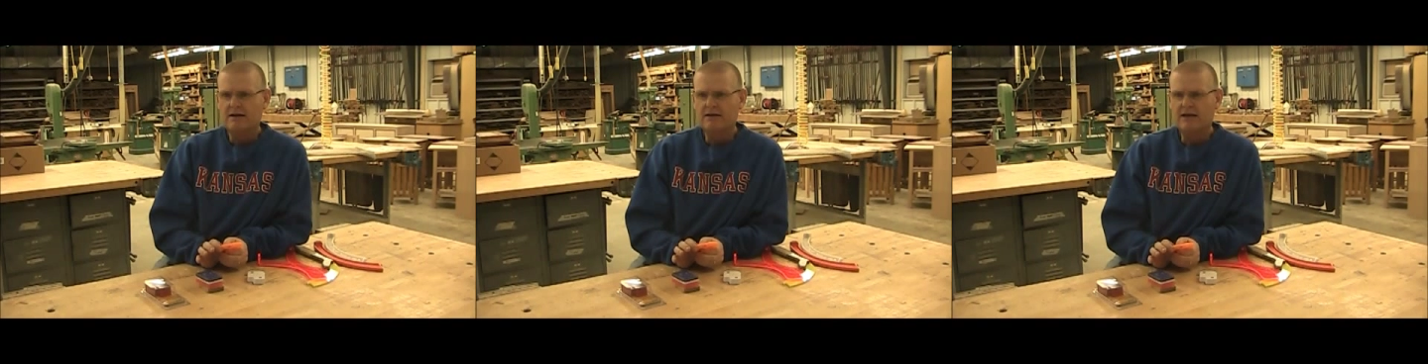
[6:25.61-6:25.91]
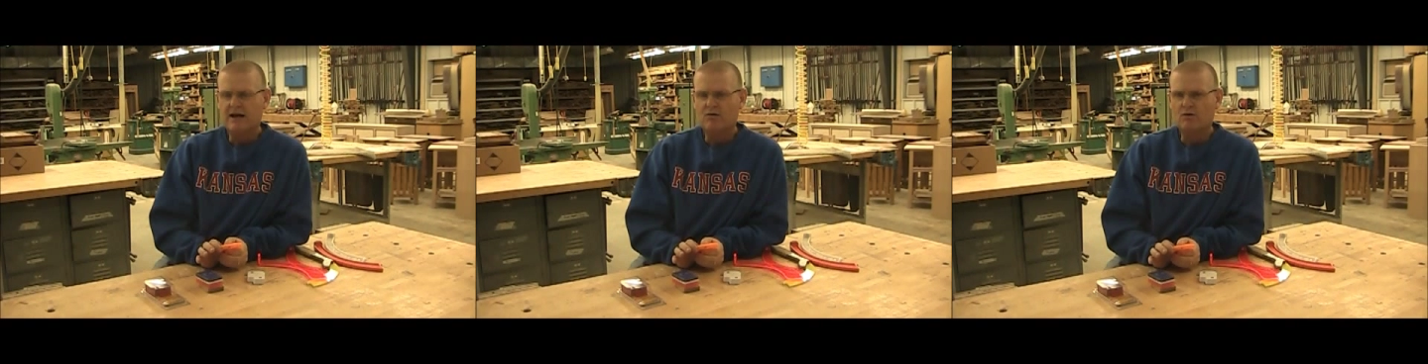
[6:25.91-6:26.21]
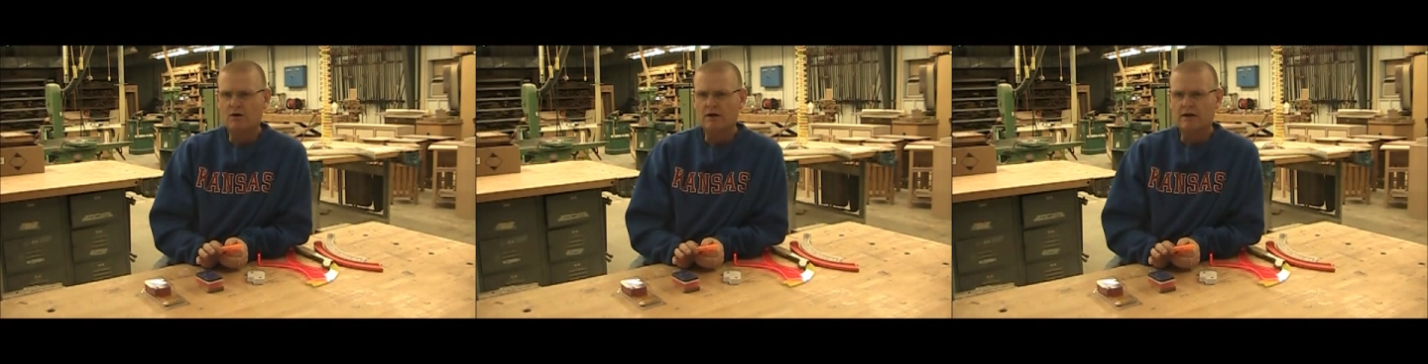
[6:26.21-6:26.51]
that
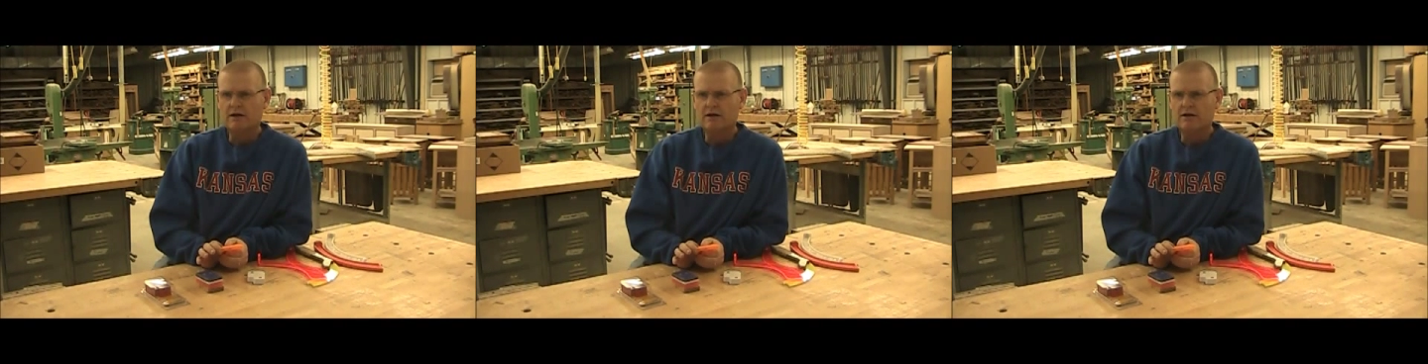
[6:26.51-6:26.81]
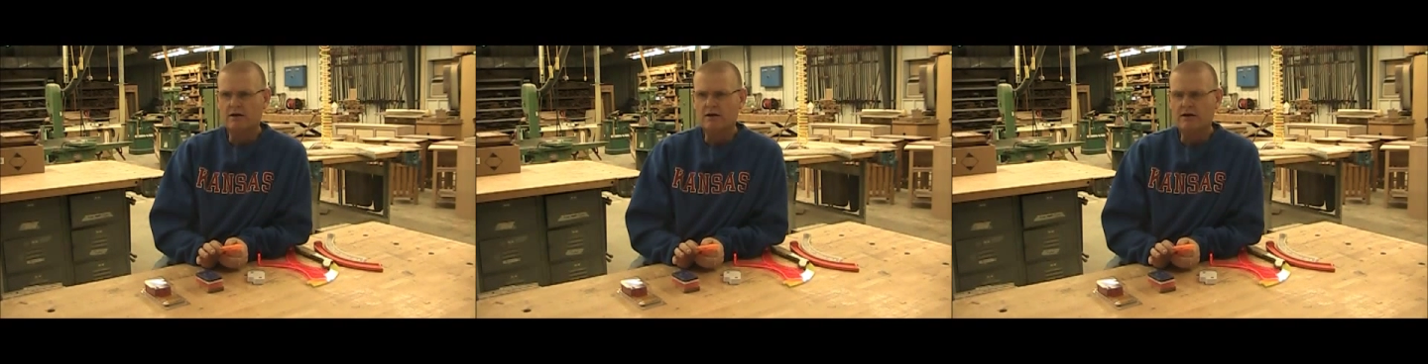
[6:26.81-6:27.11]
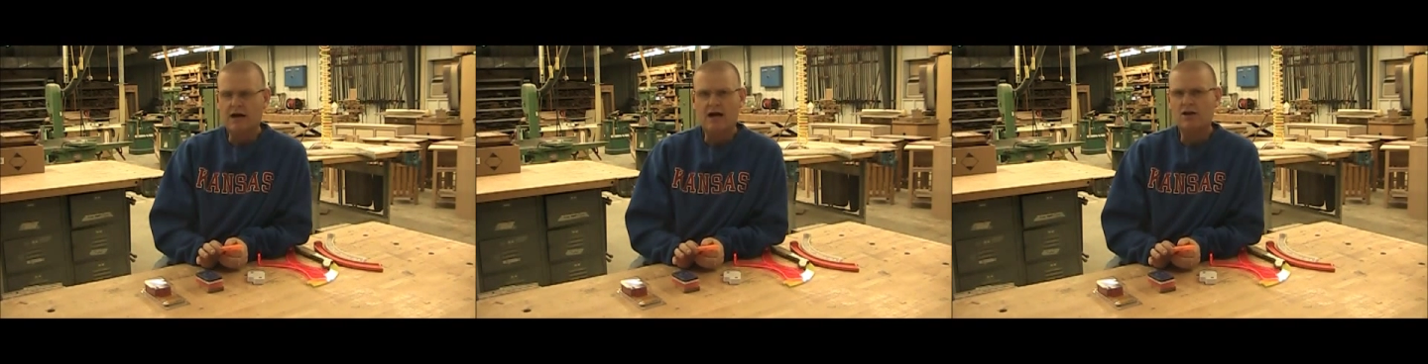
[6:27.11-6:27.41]
would
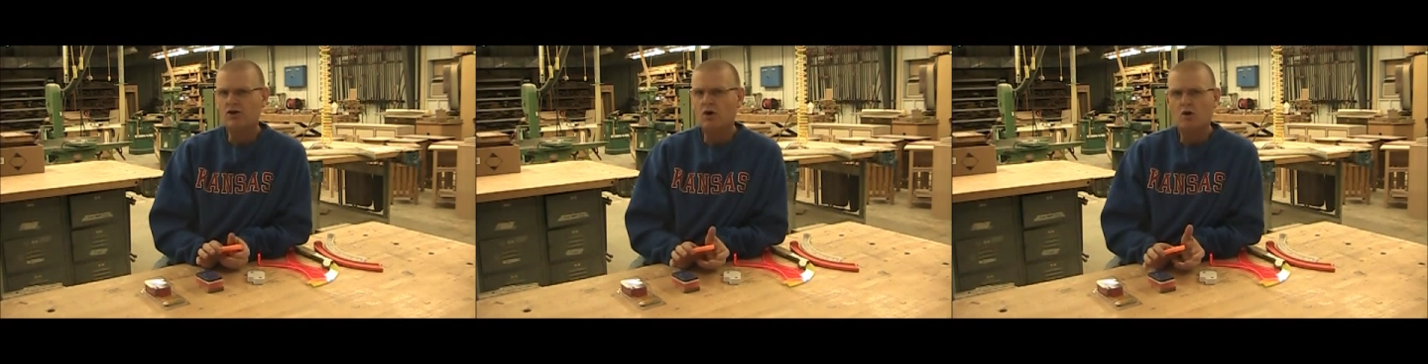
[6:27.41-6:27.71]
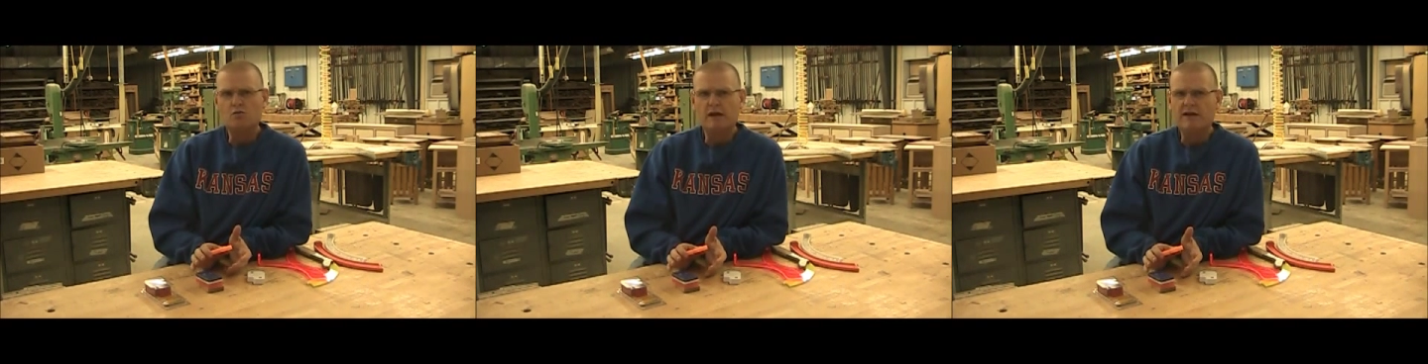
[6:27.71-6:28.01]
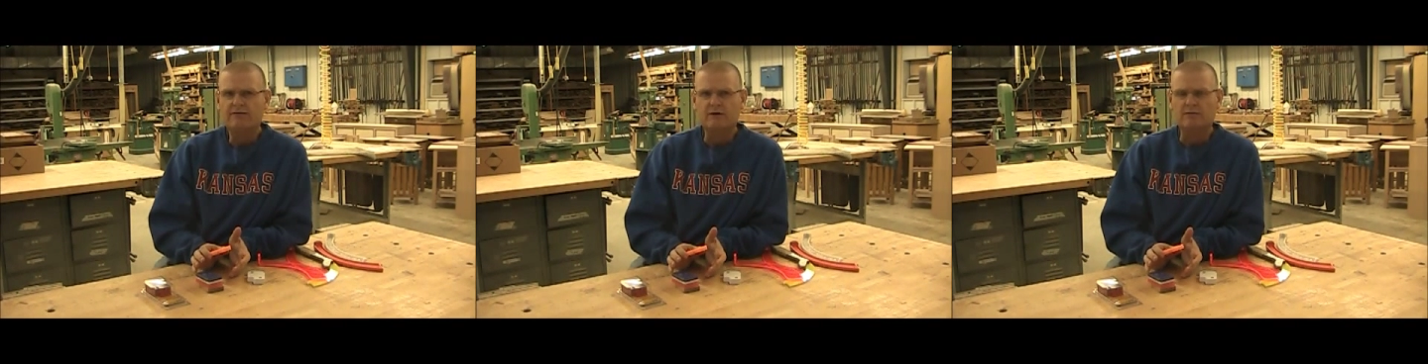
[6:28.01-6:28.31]
not know
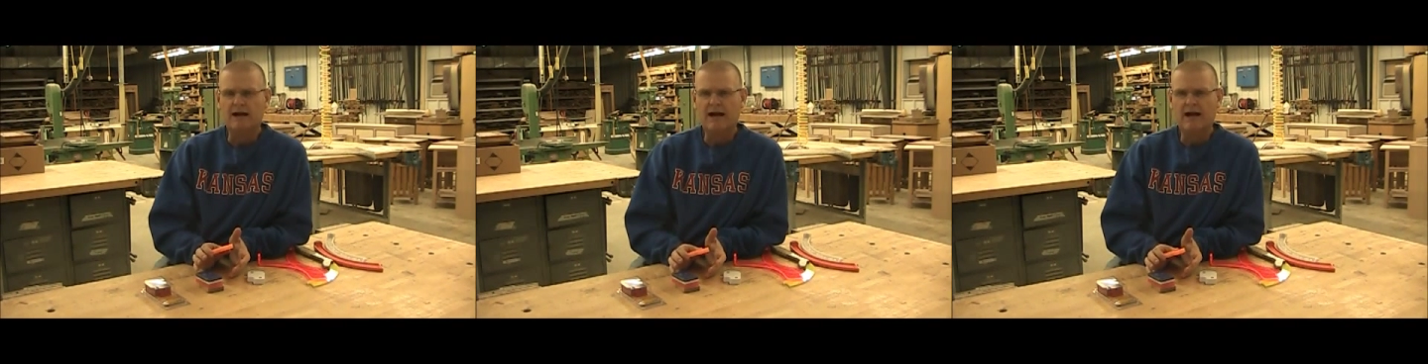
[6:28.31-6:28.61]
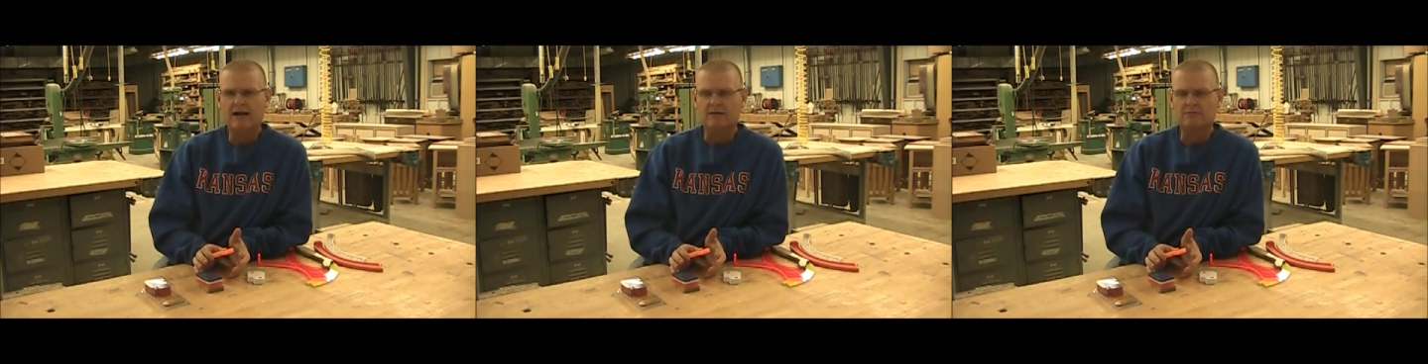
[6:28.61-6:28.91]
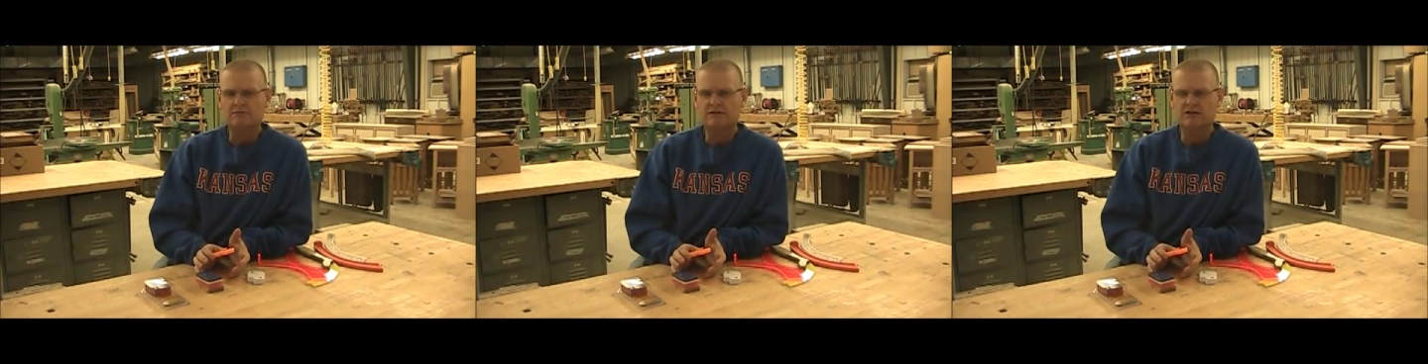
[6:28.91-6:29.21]
me from
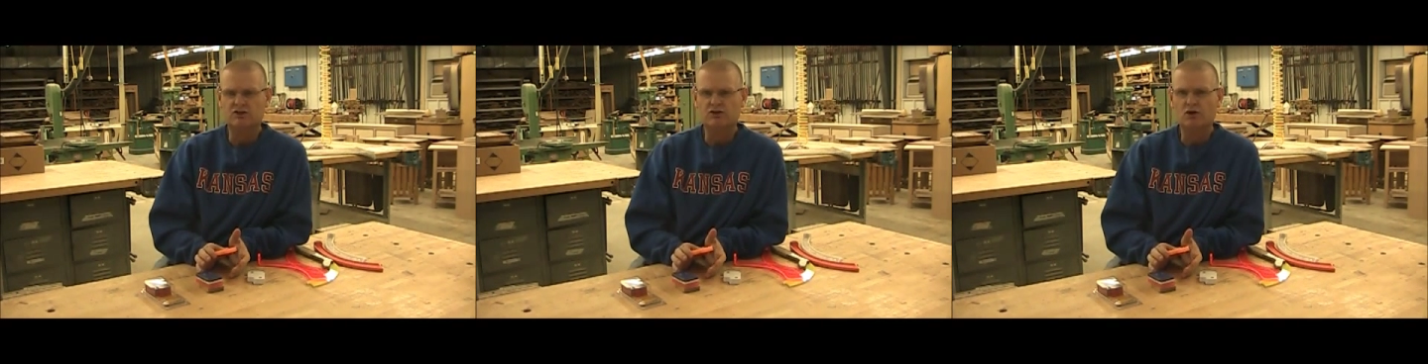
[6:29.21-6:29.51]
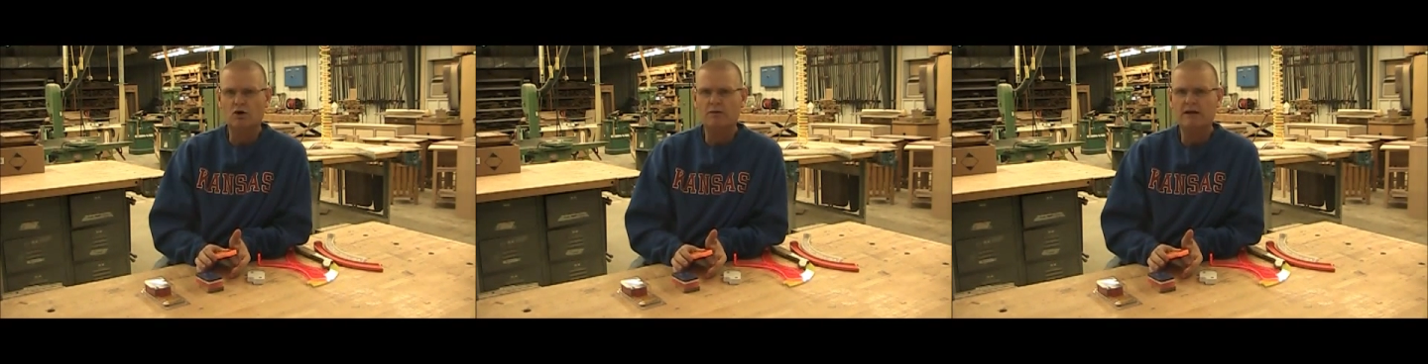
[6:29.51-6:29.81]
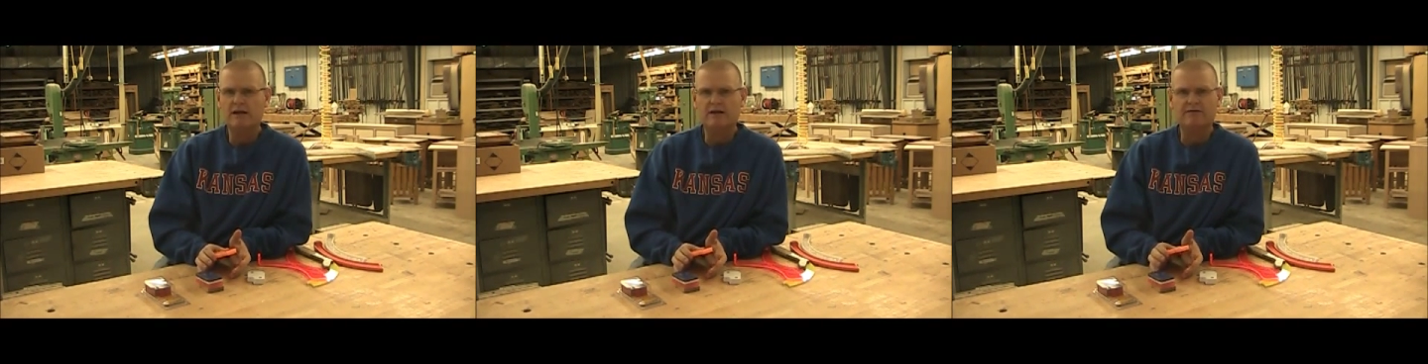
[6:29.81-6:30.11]
Adam, just know
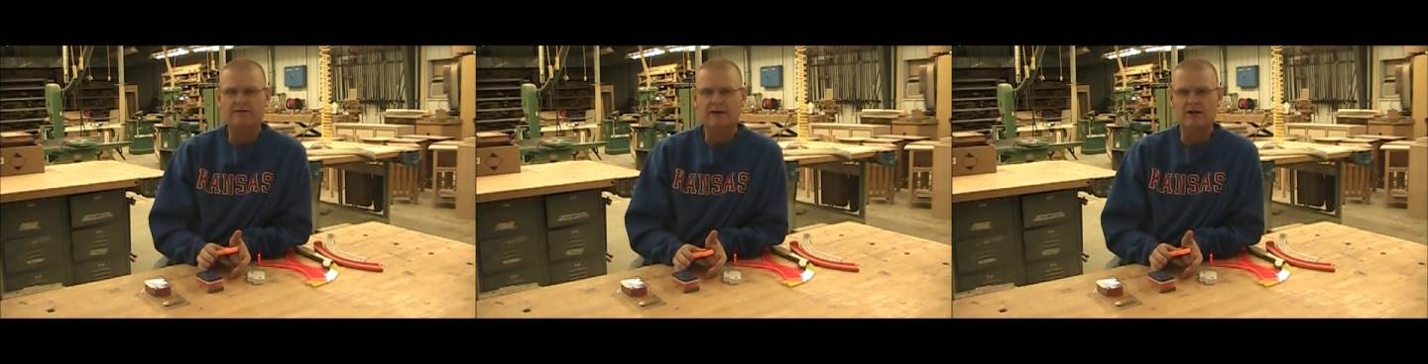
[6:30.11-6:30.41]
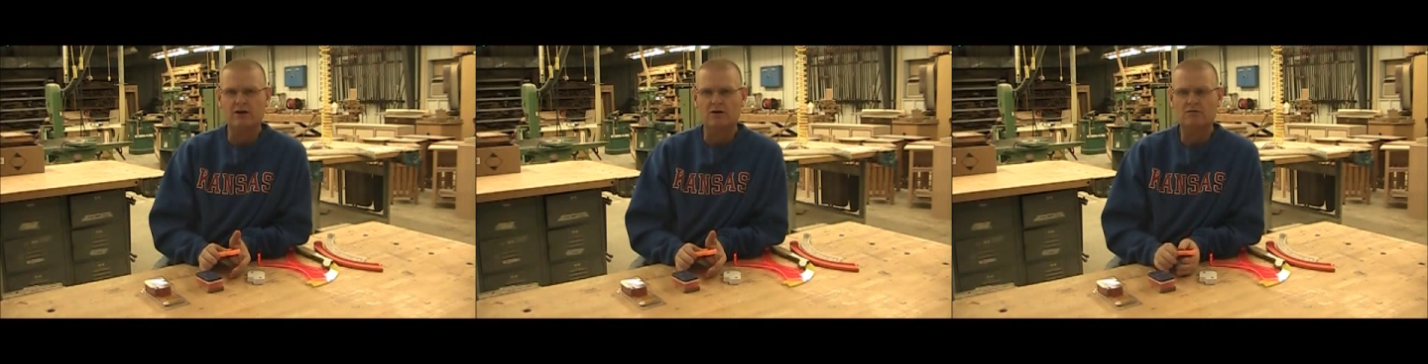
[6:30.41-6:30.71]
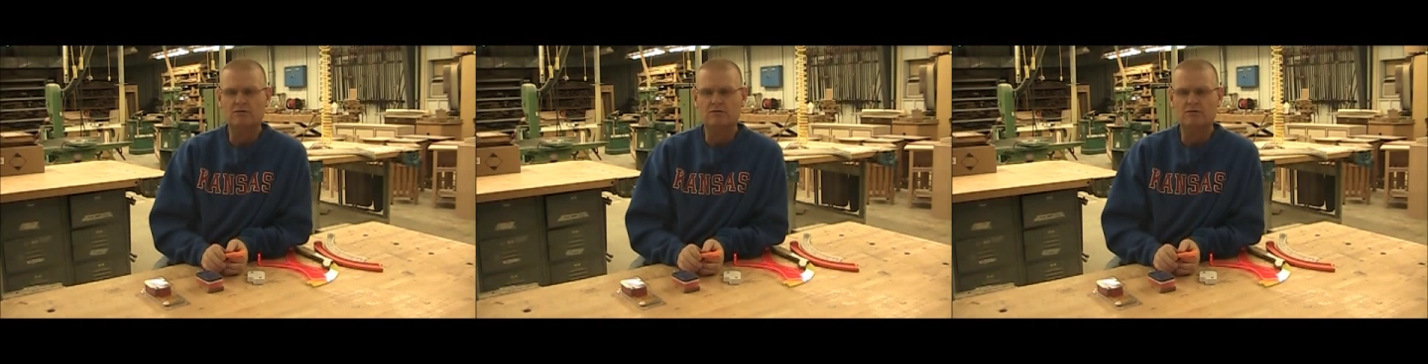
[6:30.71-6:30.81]
me in a video